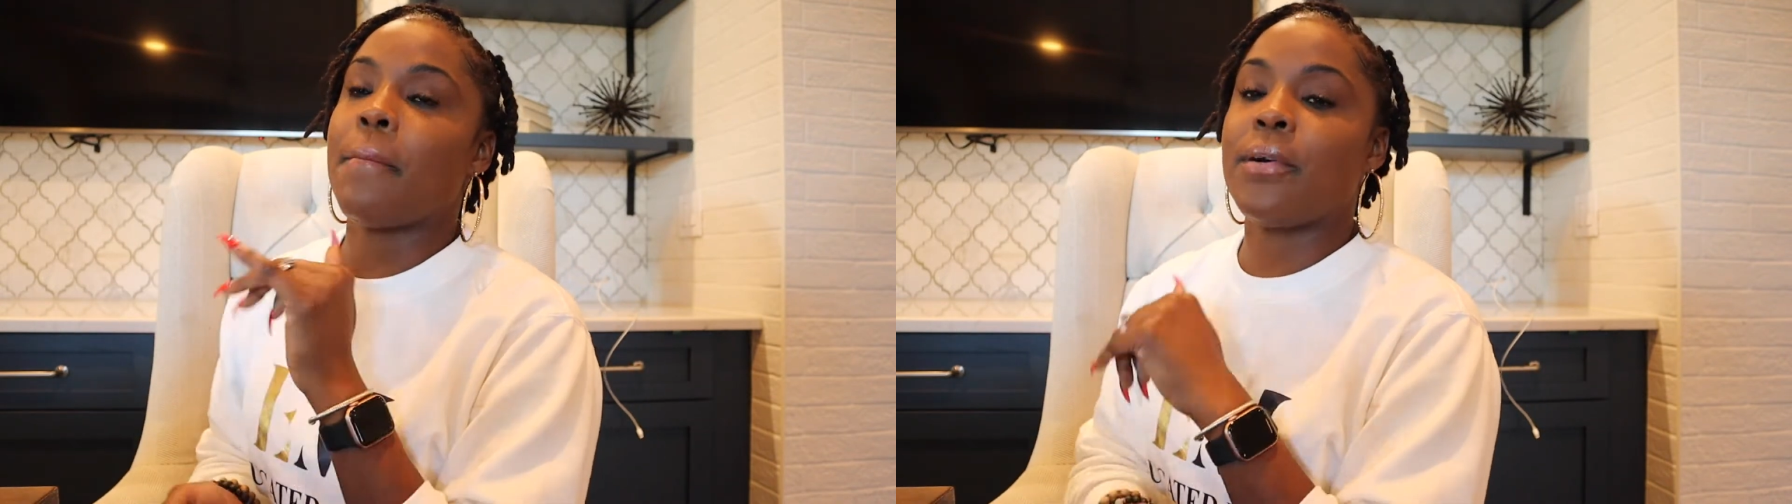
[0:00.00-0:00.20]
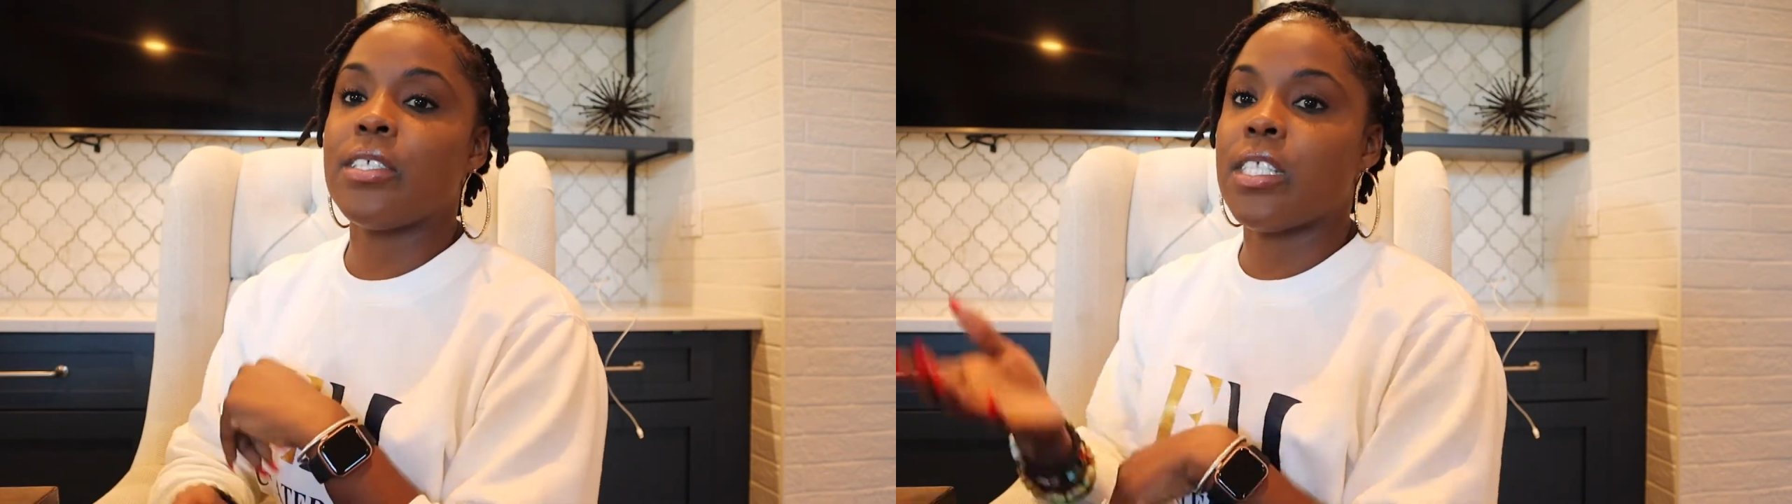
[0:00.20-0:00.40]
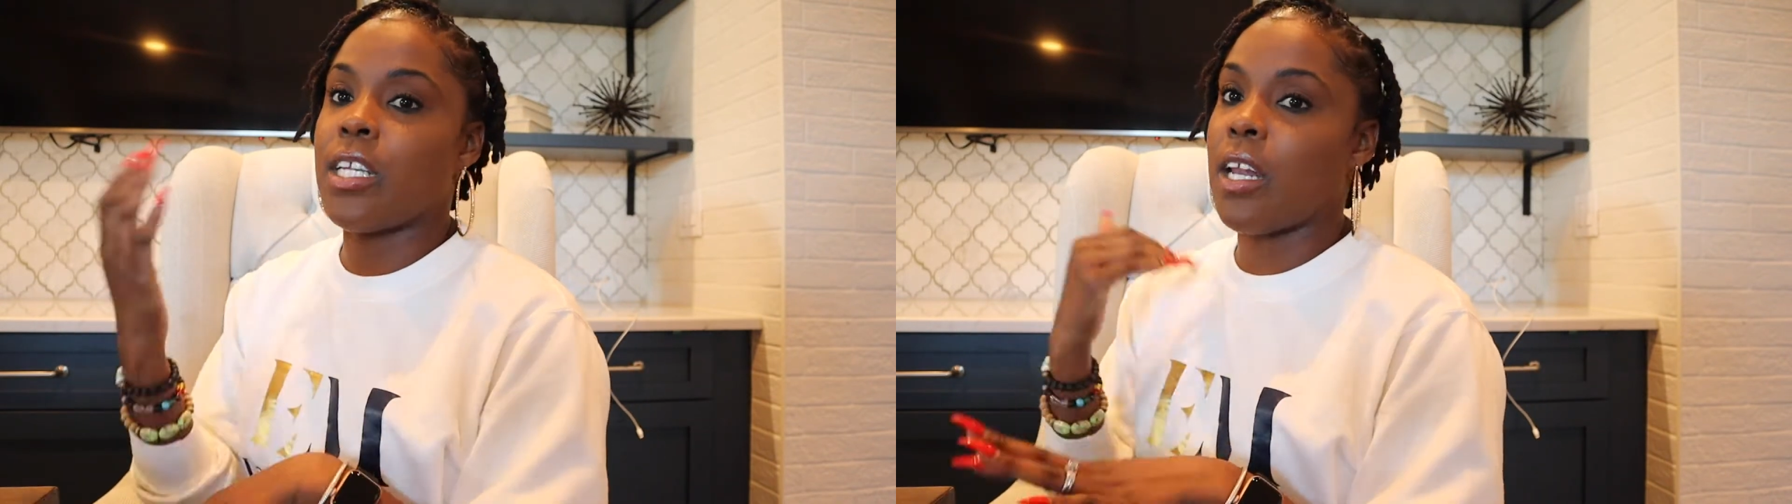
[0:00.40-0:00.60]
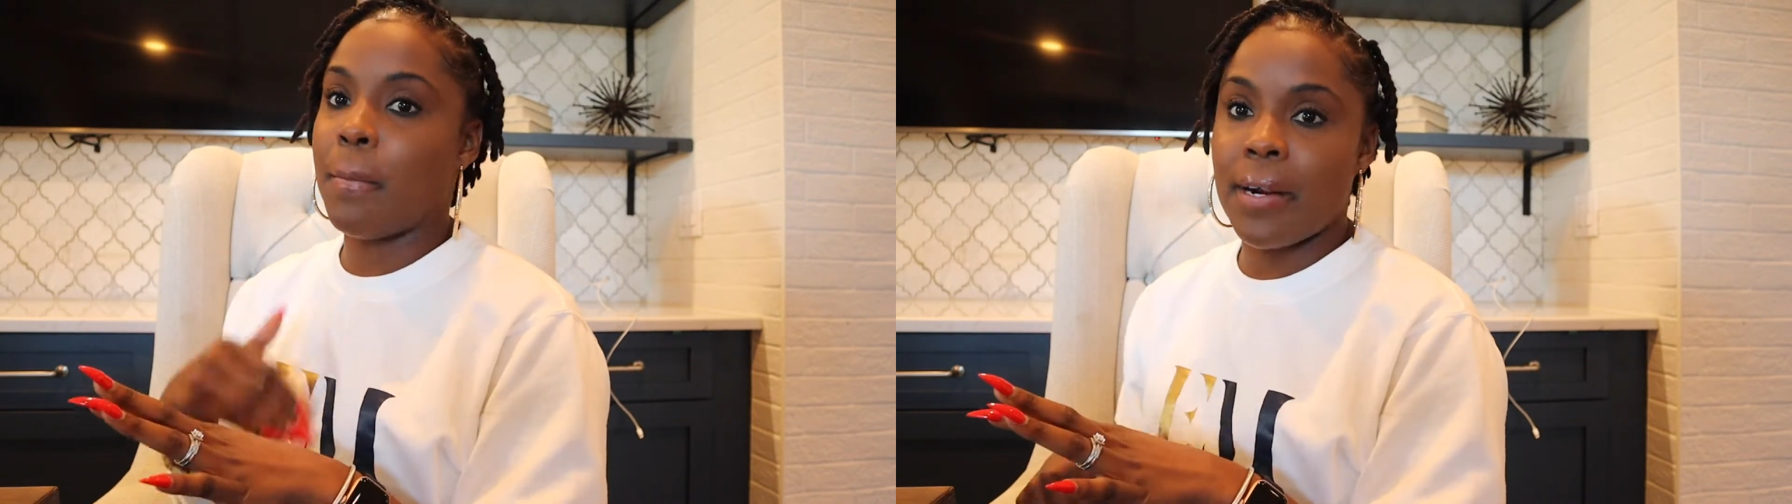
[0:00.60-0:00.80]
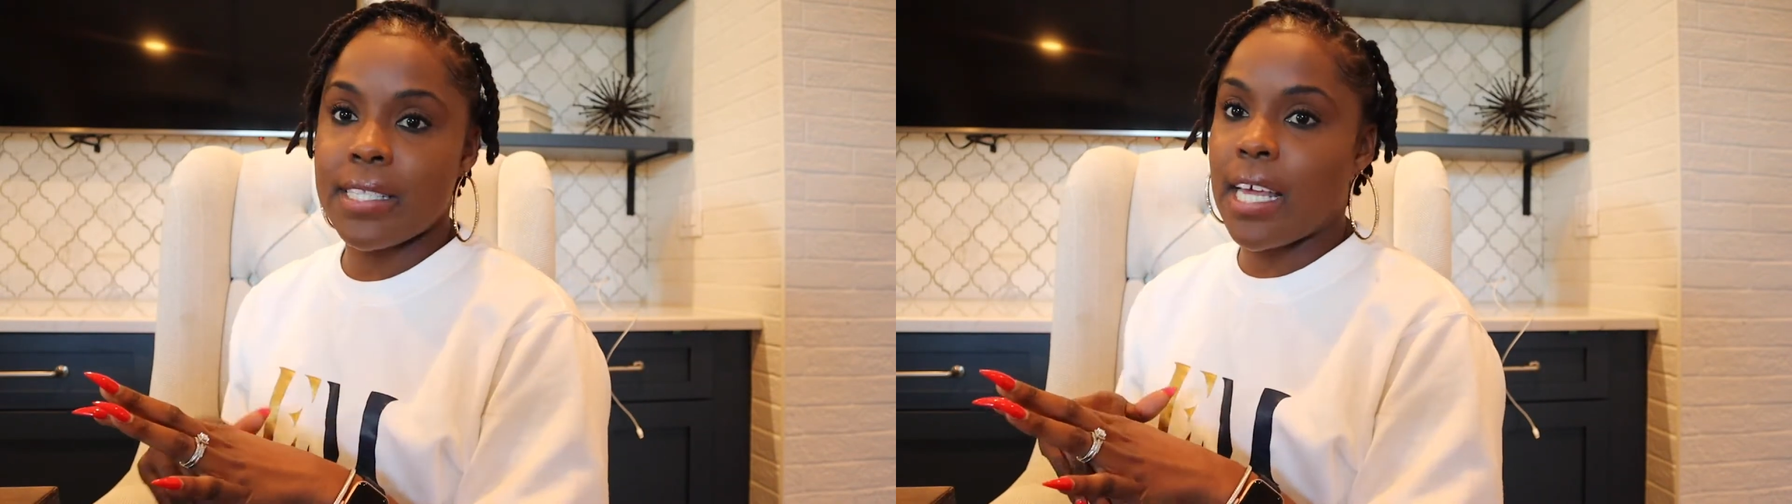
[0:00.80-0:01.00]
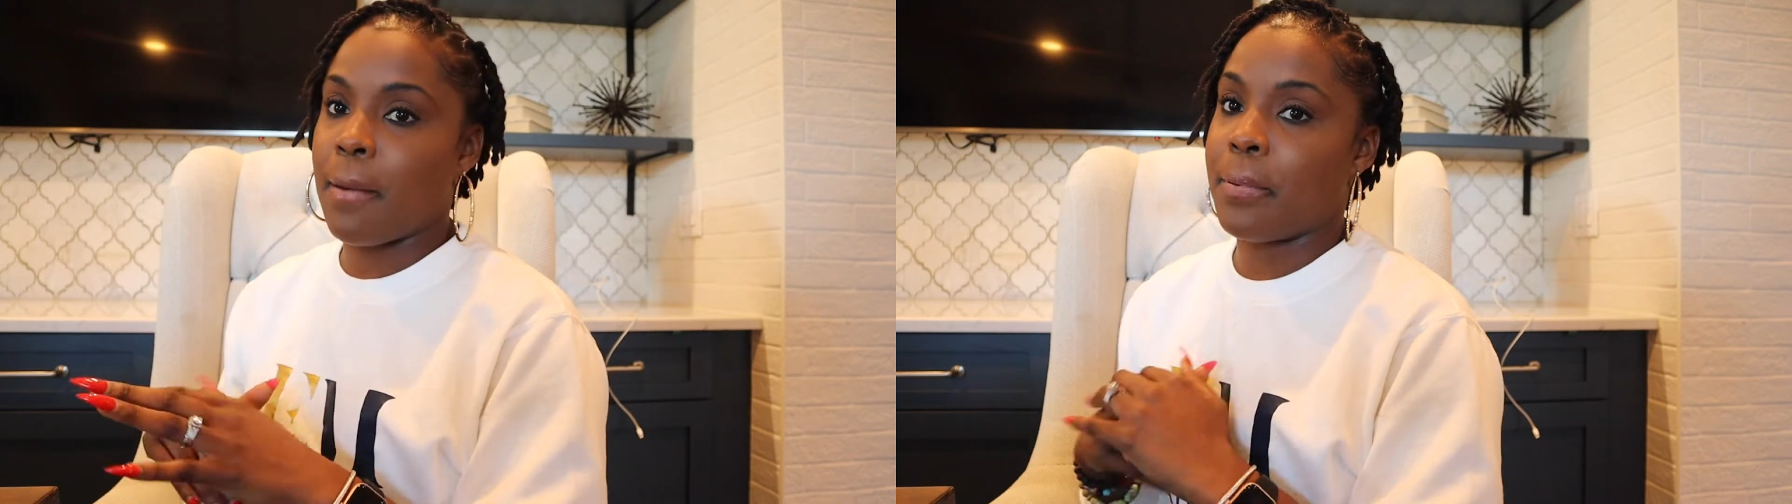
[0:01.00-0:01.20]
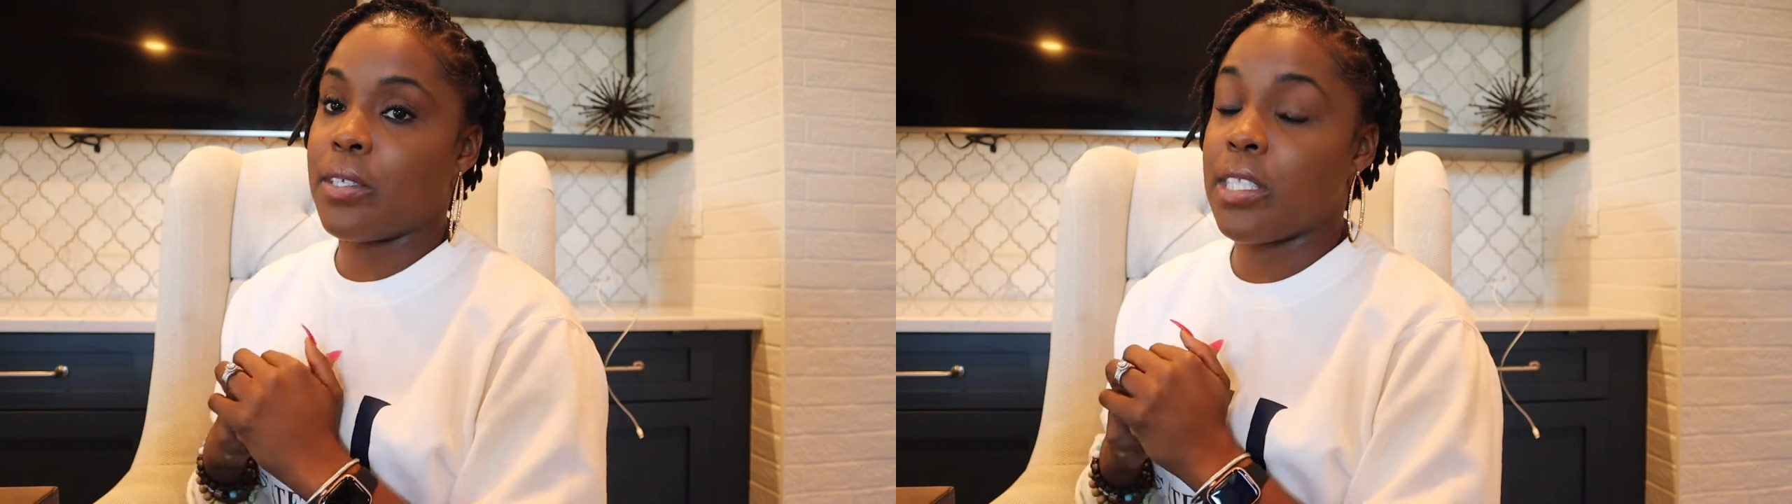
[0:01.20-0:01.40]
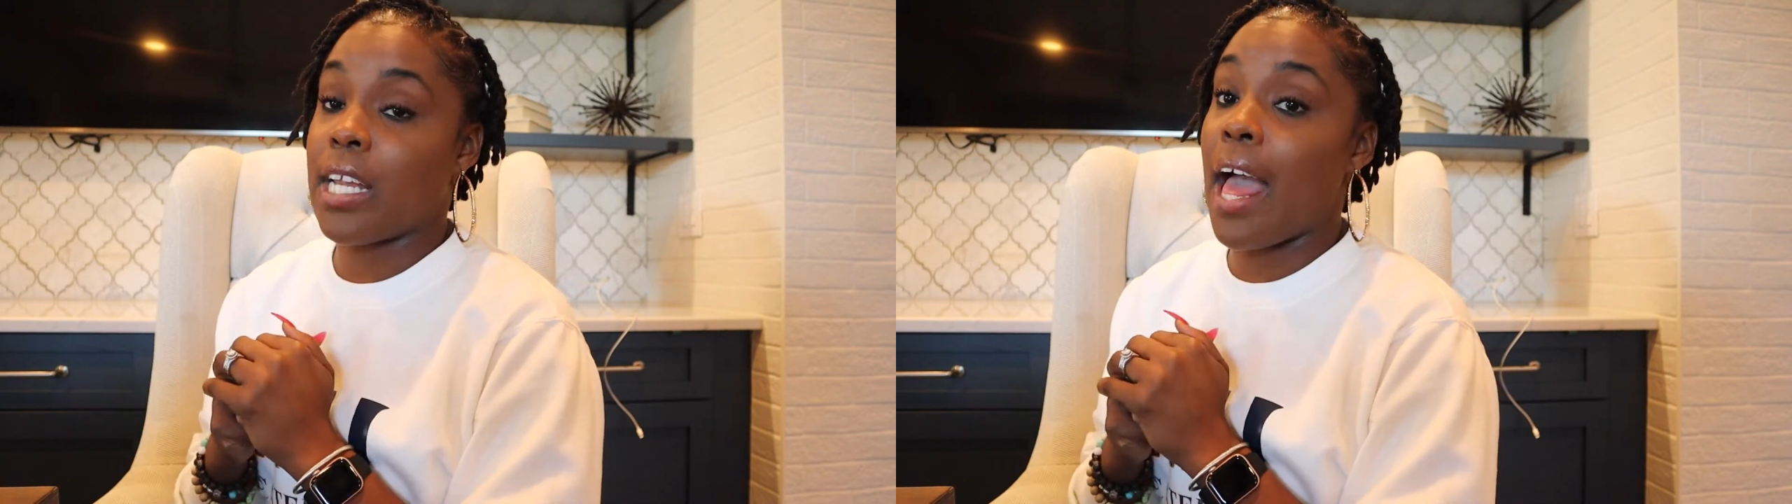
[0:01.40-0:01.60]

person and a part-time person.